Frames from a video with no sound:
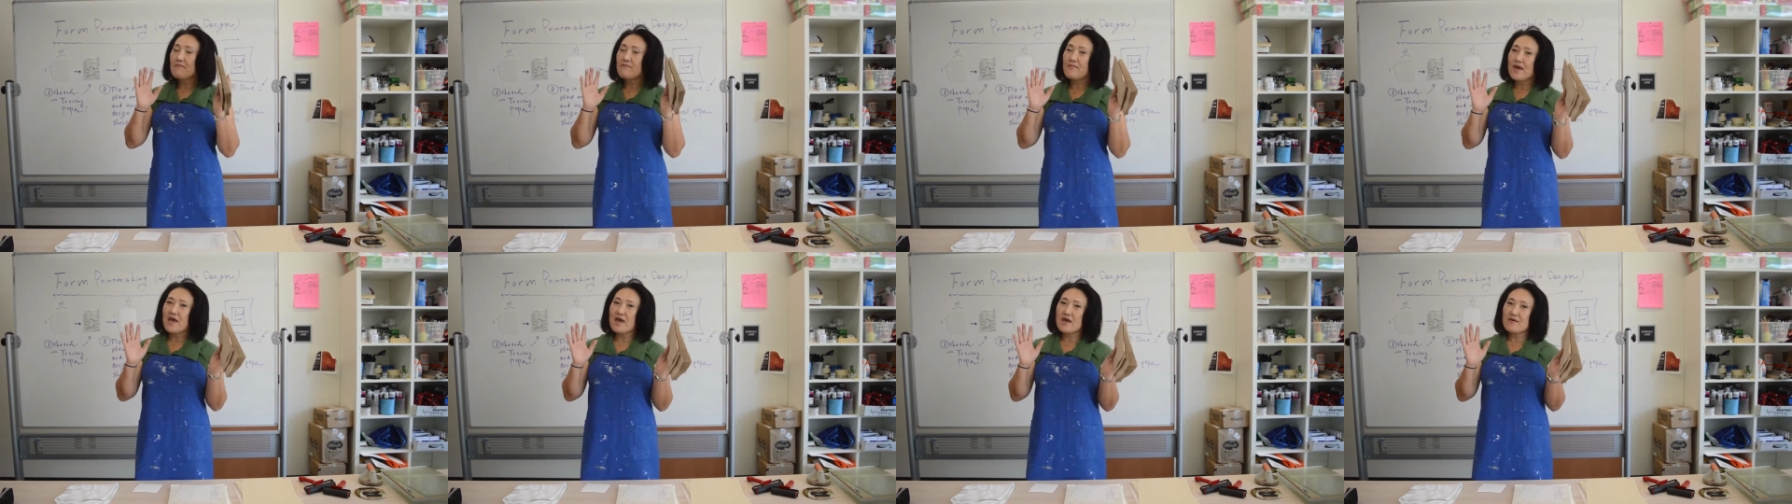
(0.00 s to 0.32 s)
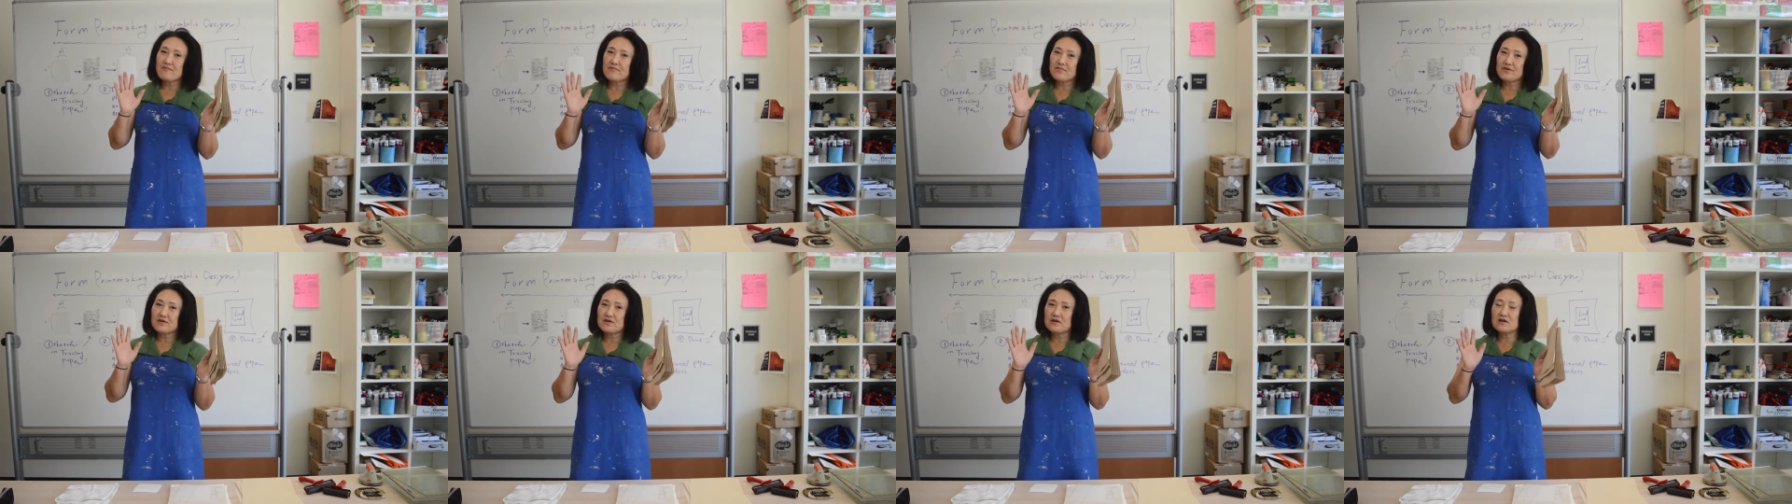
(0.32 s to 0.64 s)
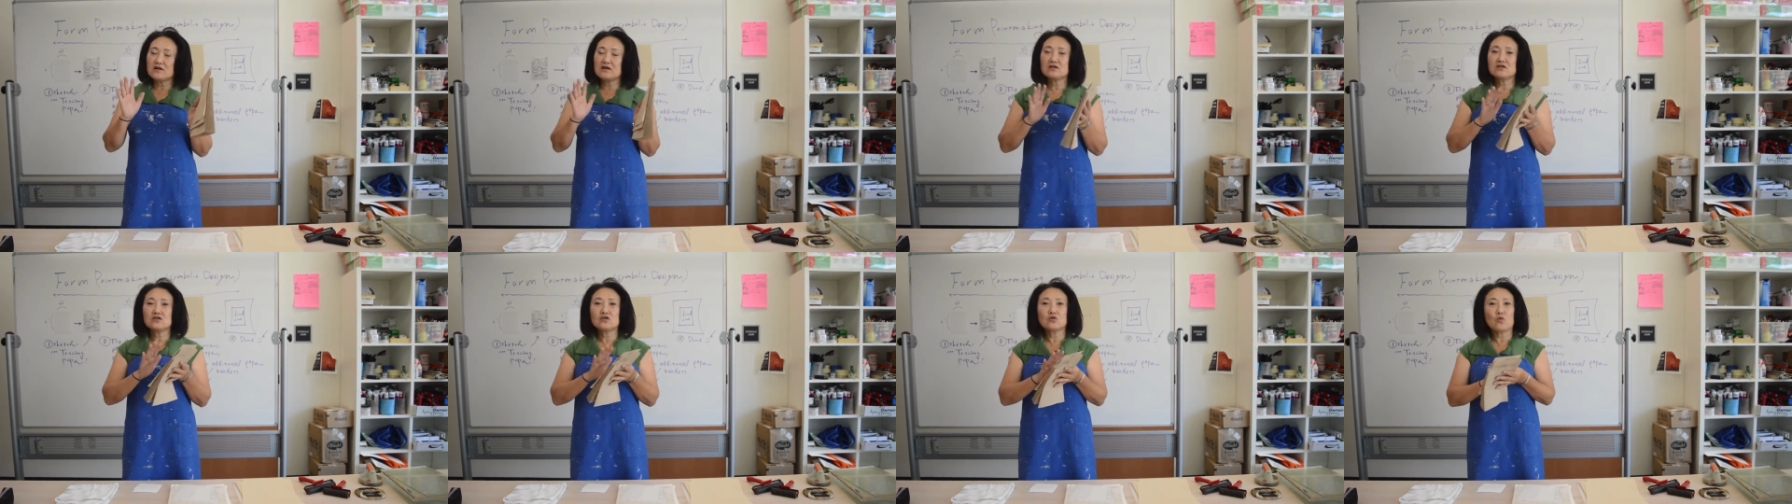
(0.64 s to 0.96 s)

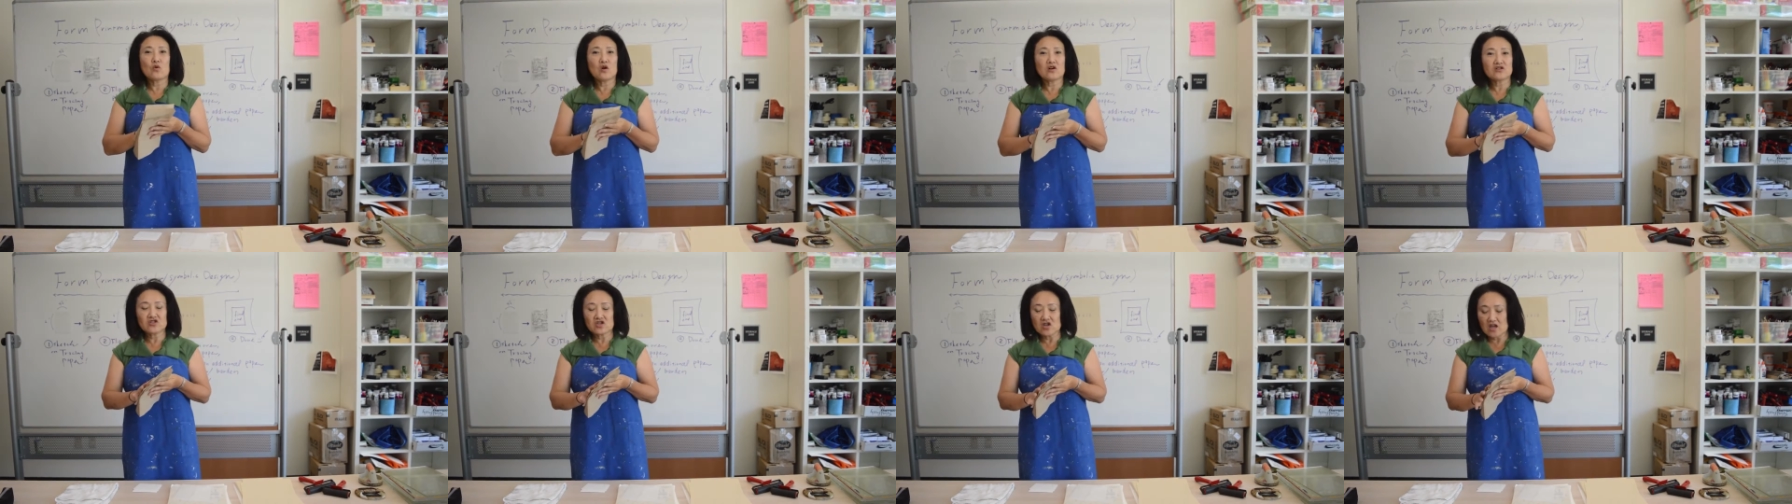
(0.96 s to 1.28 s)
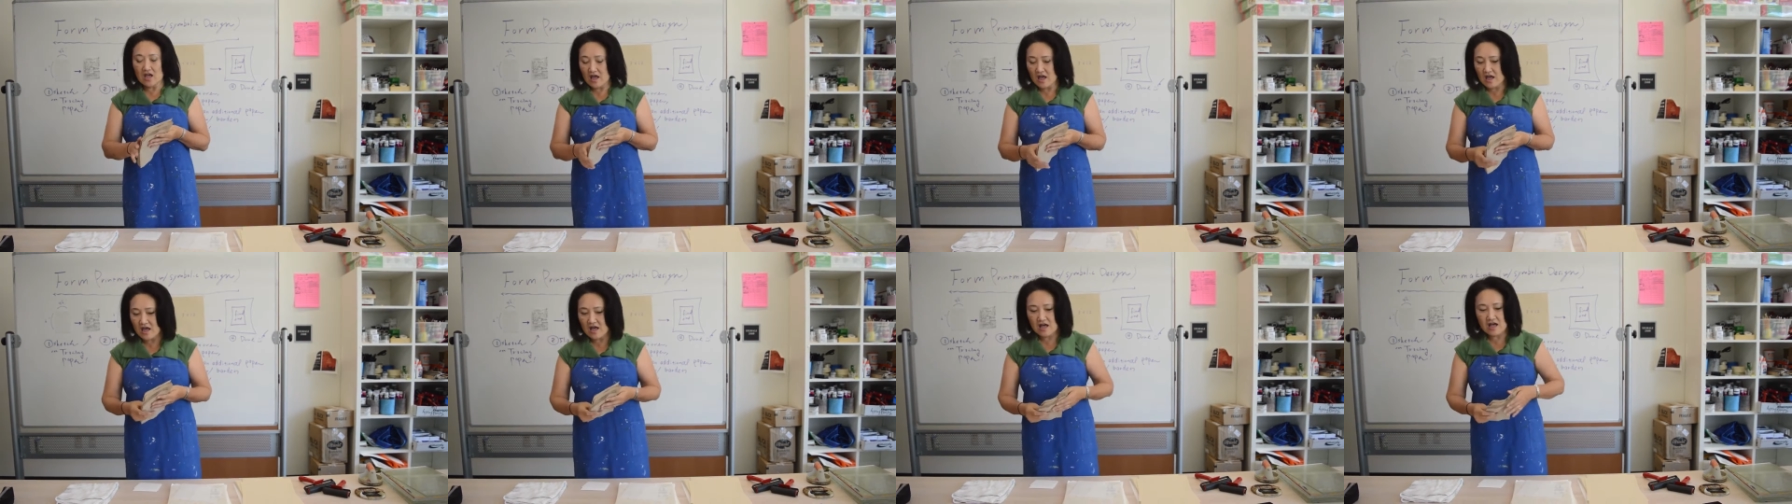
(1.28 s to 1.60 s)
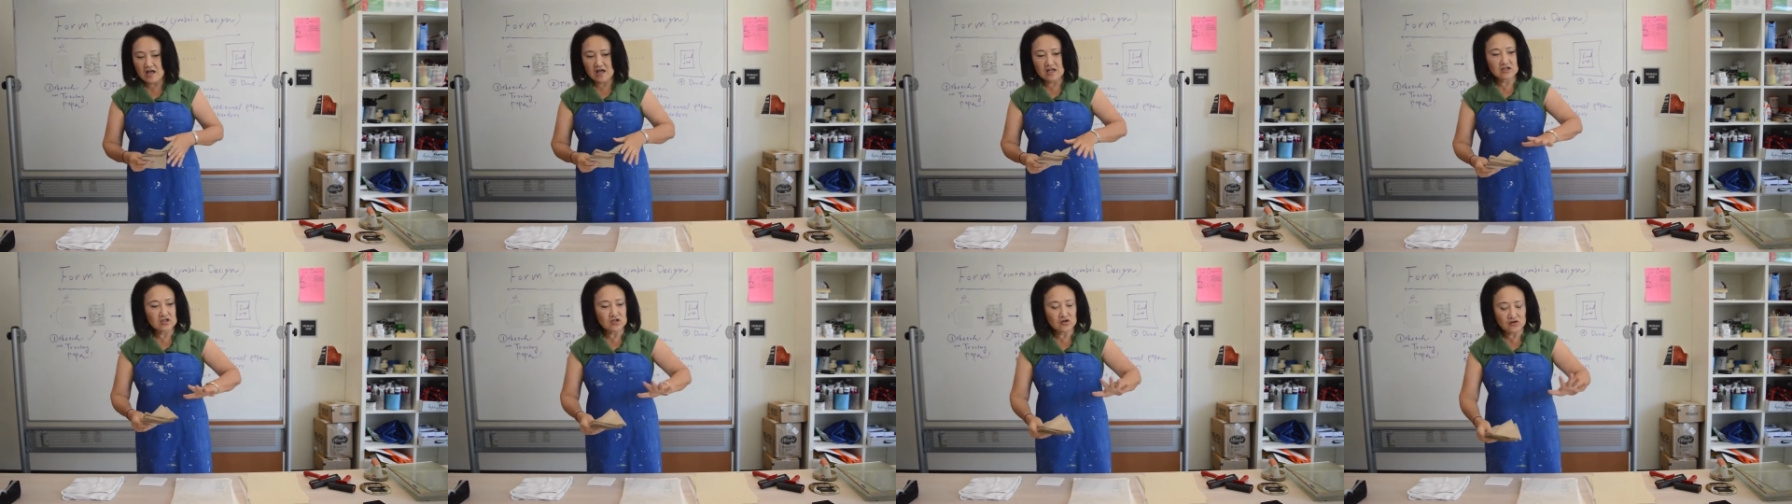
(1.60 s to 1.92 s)
paper to wash your
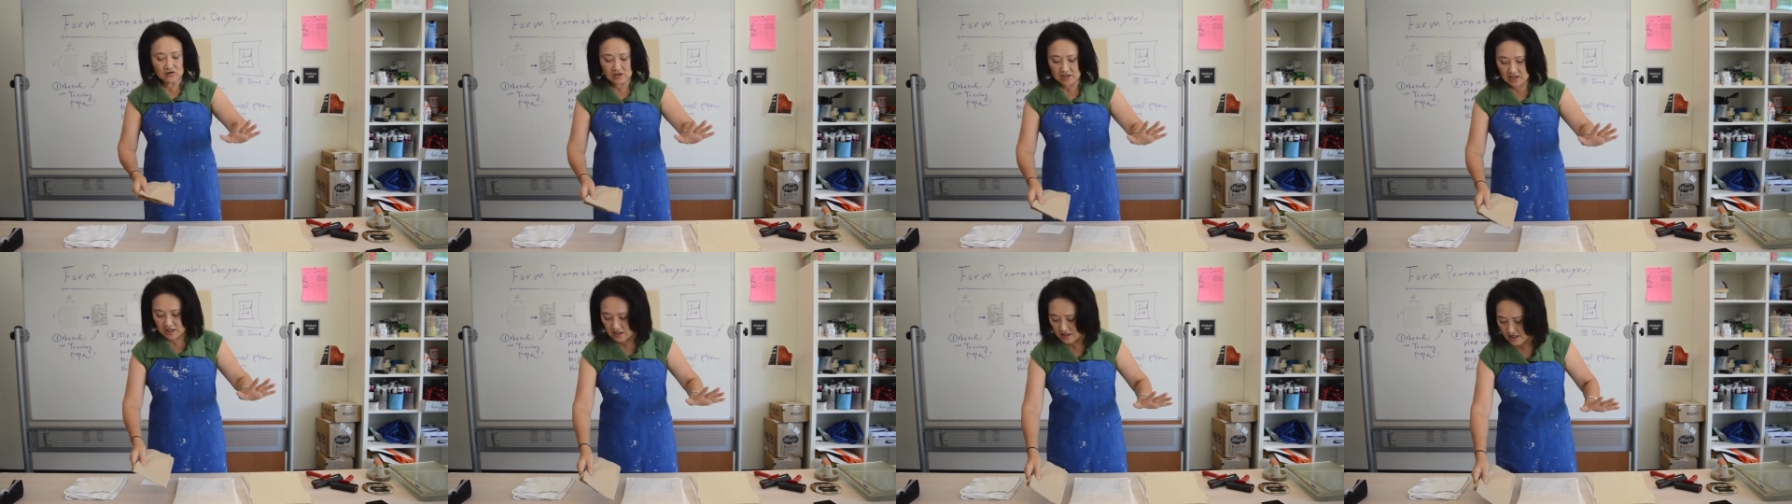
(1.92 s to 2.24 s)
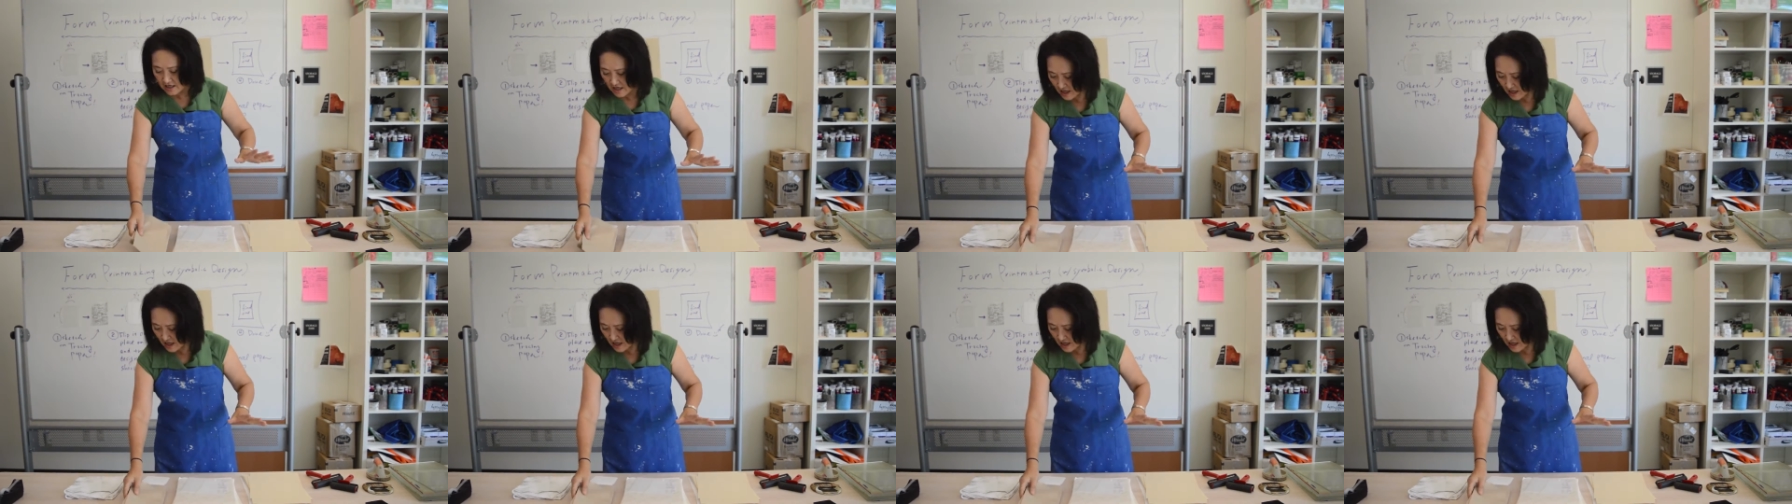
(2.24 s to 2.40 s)
hand, to clean